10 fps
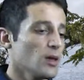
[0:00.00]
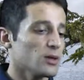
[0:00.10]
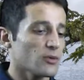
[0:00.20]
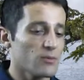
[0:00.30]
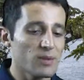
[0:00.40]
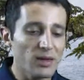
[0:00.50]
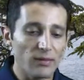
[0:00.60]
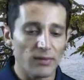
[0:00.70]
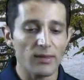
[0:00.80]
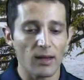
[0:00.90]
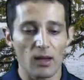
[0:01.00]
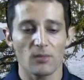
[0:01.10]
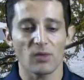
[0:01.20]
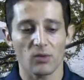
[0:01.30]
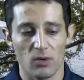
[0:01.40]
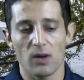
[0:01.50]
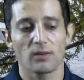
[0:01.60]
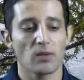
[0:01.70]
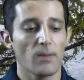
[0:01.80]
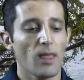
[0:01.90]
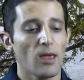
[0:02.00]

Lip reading: the biggest thing that comes across